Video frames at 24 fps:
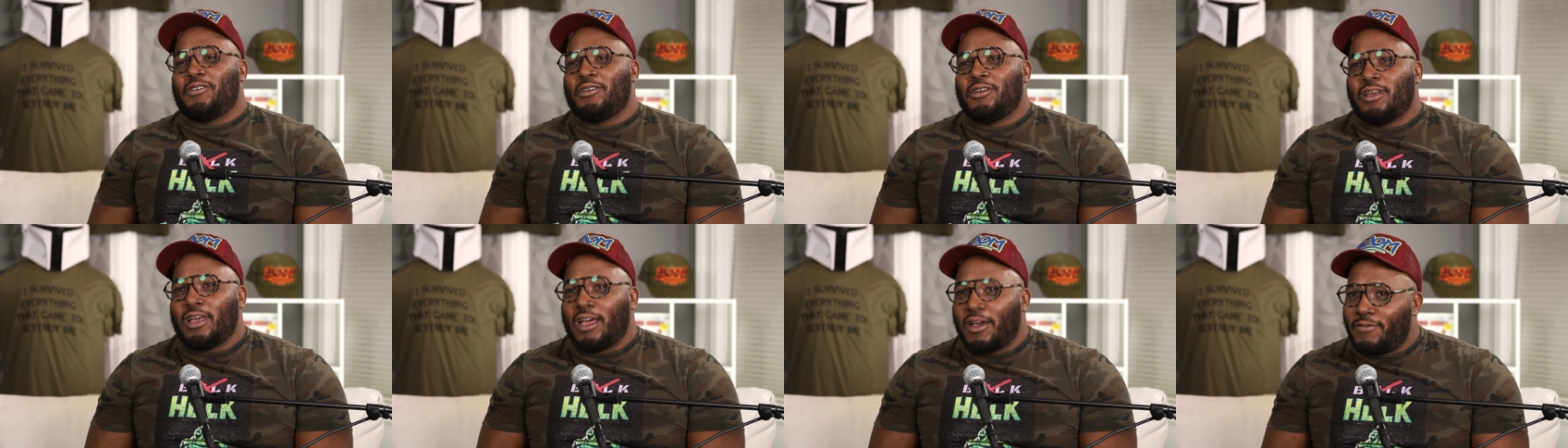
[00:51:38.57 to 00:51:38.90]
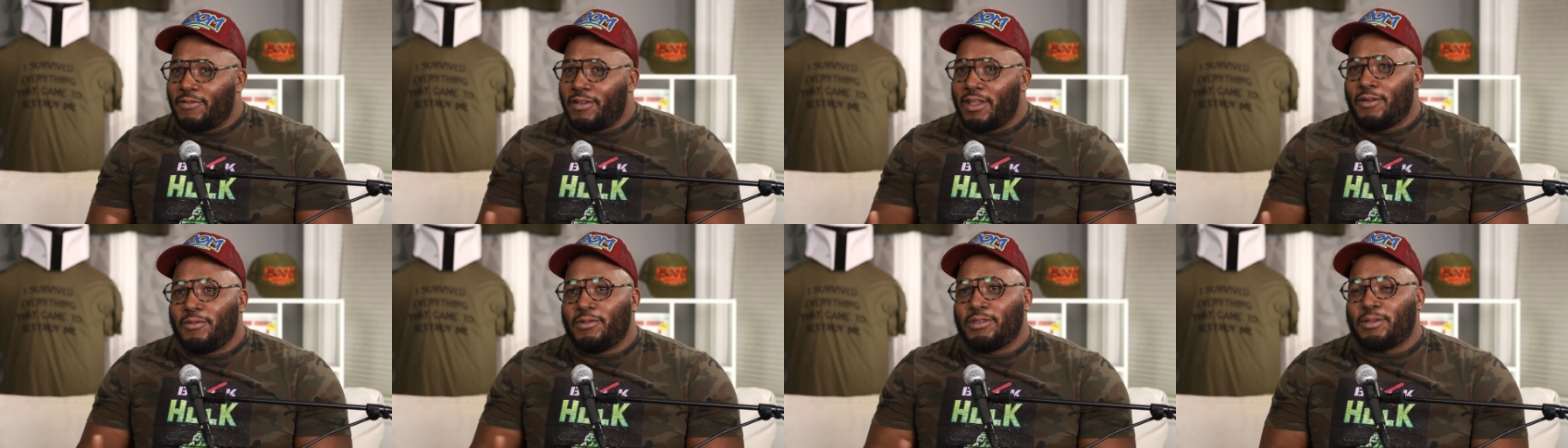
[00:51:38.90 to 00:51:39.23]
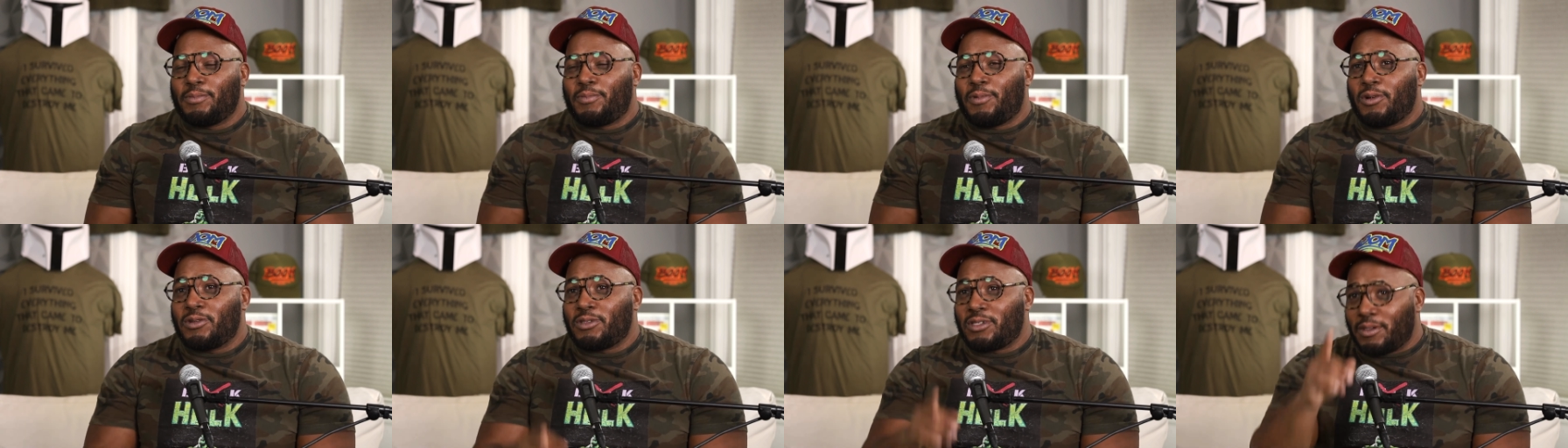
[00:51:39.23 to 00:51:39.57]
If love was a
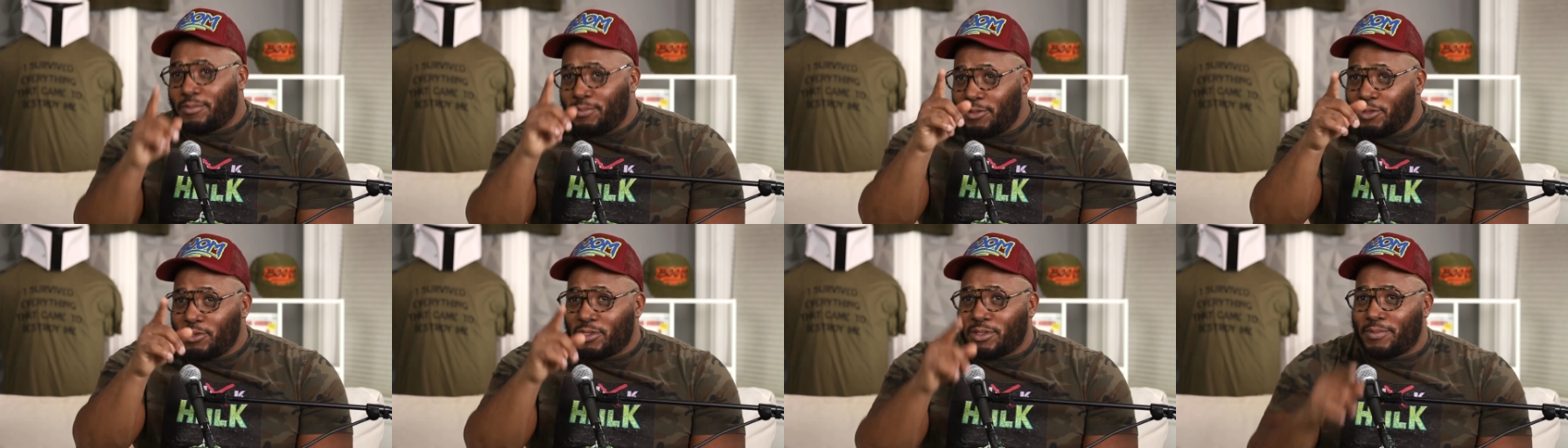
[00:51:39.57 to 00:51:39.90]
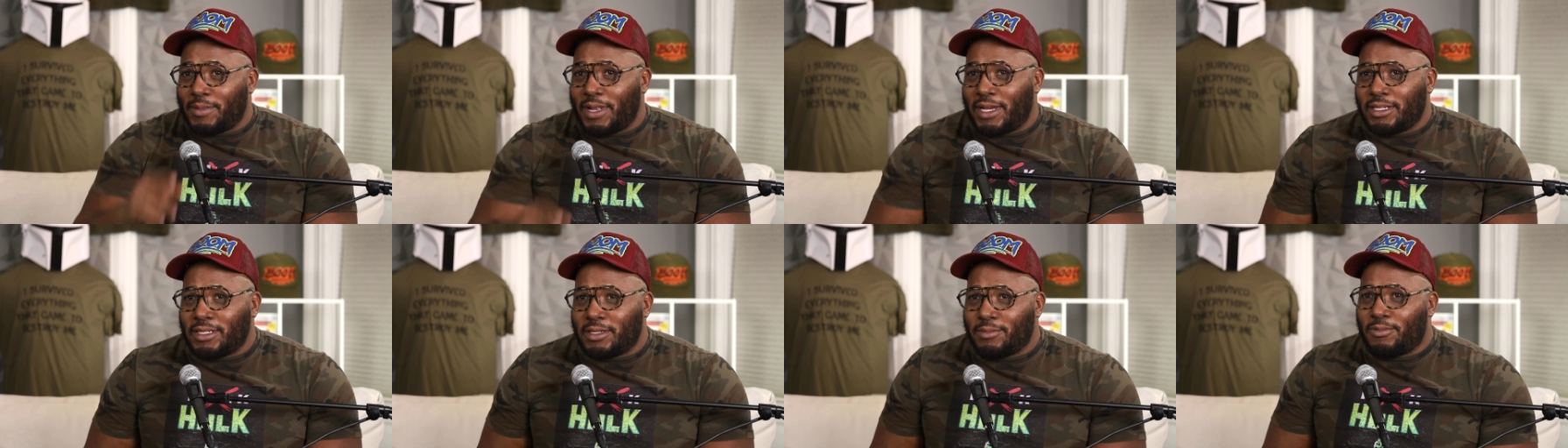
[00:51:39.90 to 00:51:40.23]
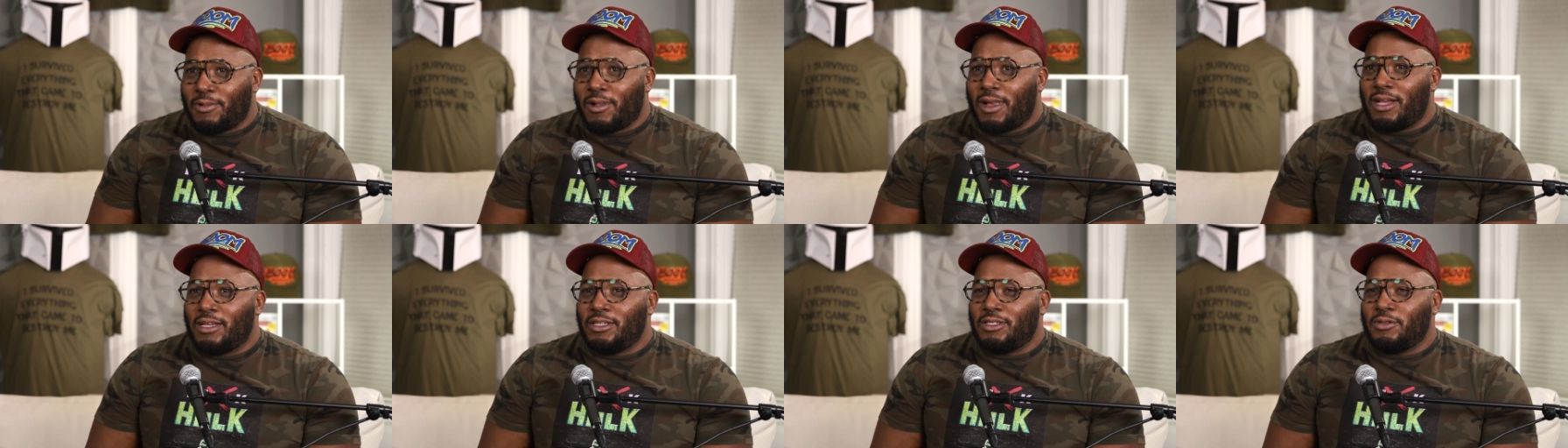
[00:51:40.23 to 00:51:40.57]
person. The music might
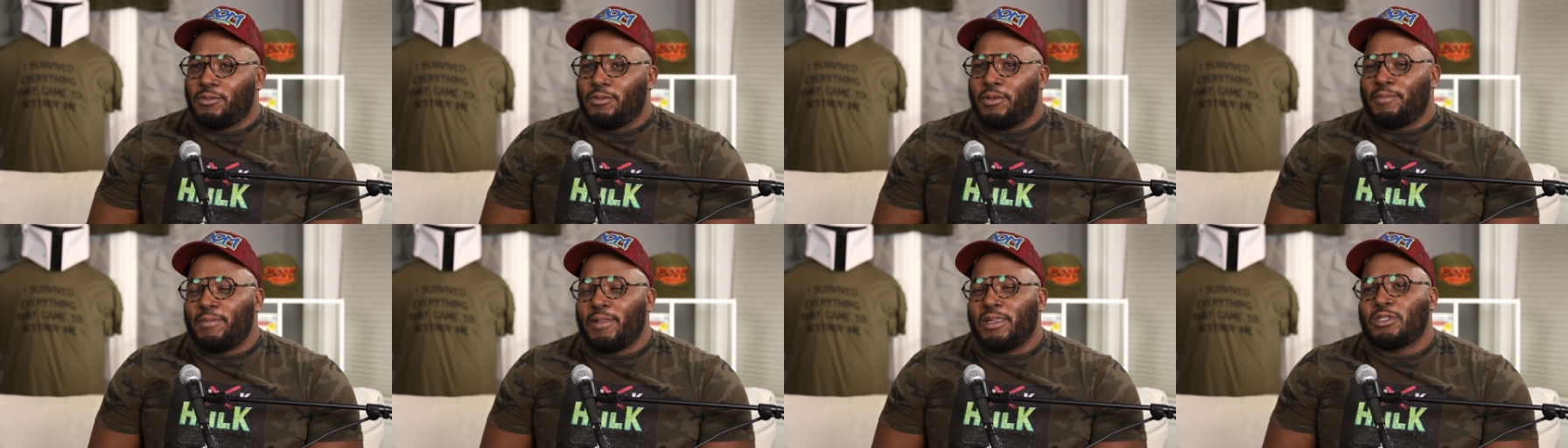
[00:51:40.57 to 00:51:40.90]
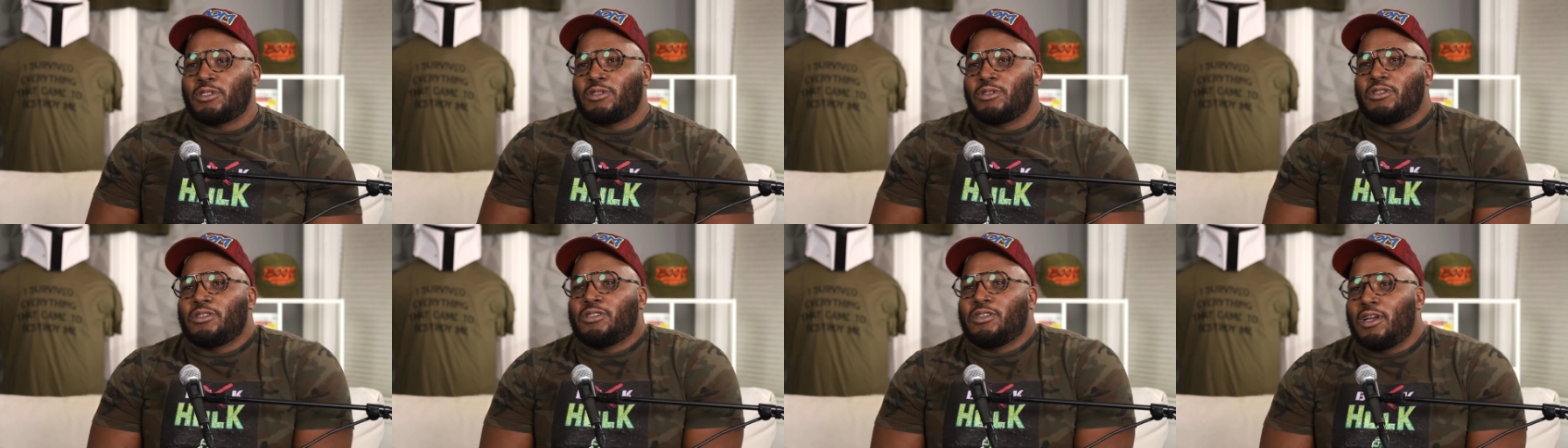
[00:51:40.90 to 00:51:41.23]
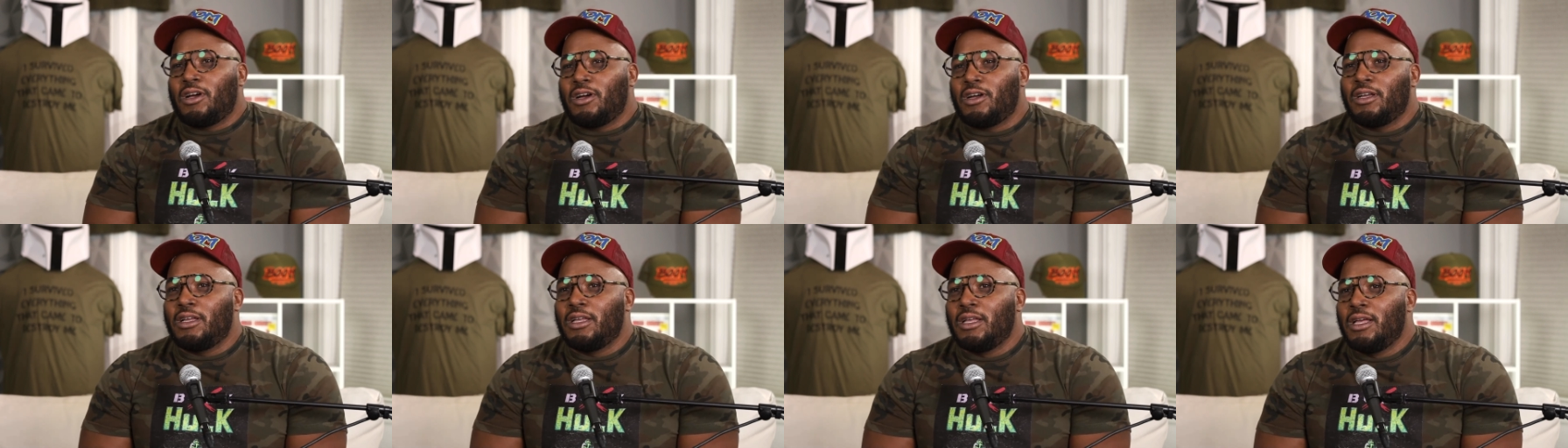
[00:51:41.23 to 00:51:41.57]
surprise you, but make sure
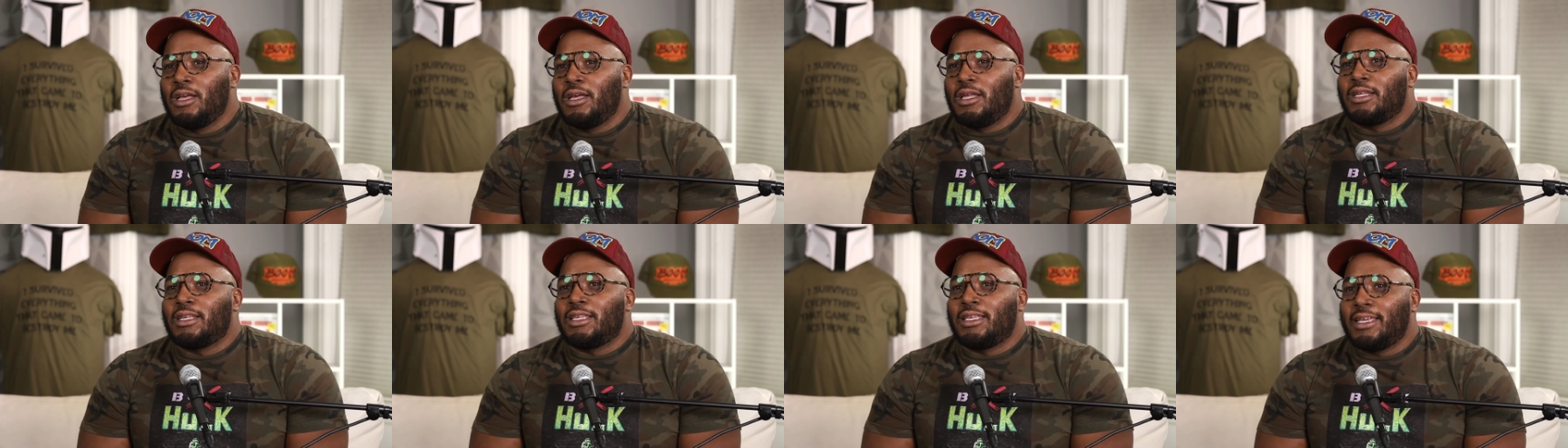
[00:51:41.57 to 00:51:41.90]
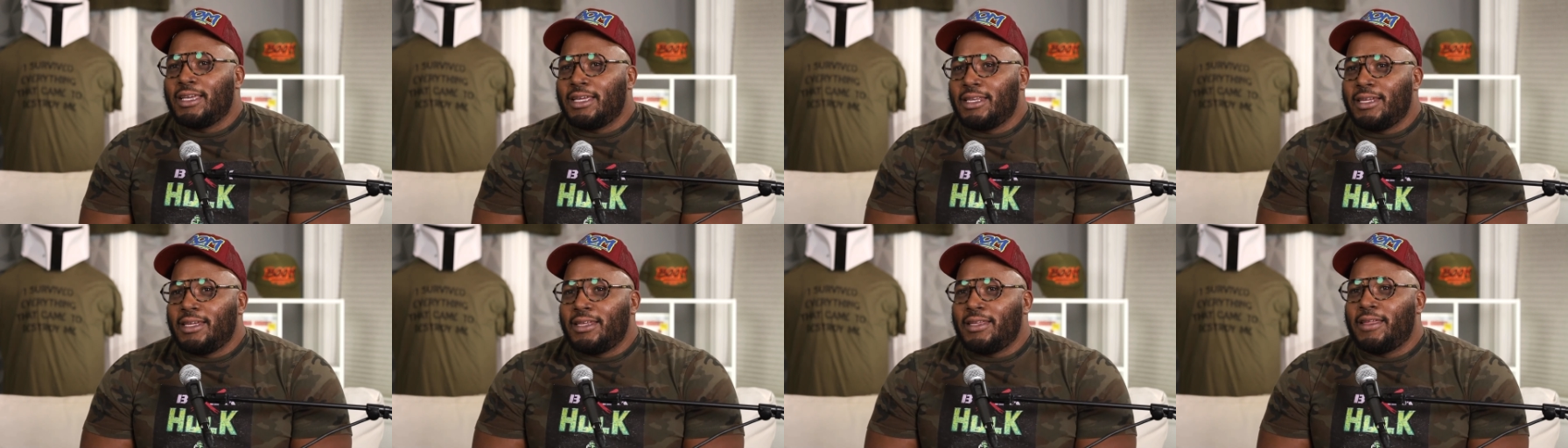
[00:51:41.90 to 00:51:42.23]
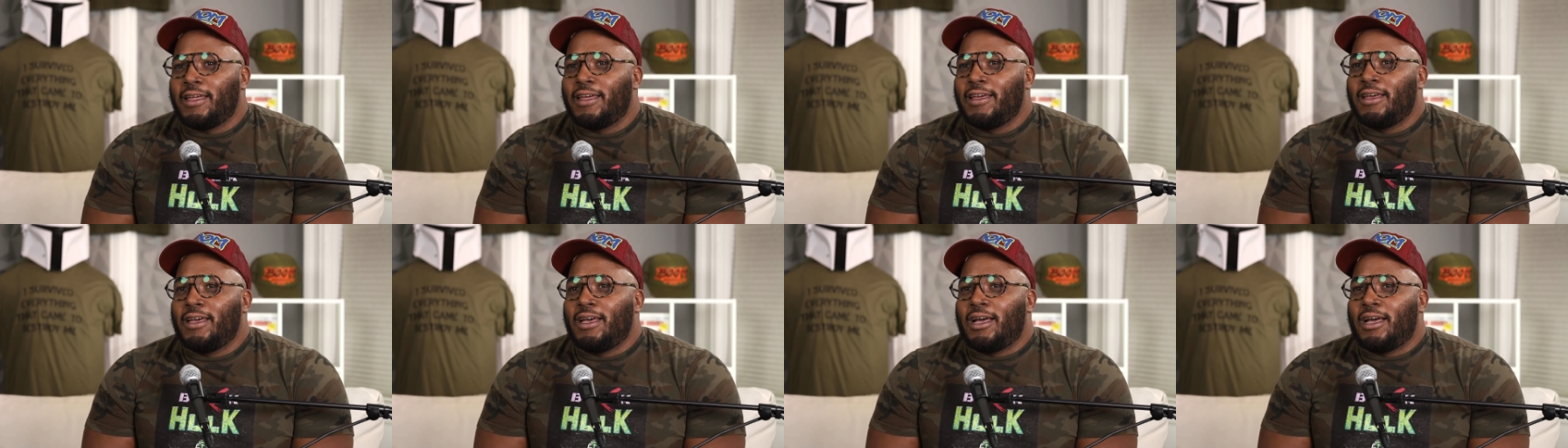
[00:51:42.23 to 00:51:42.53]
y'all get it.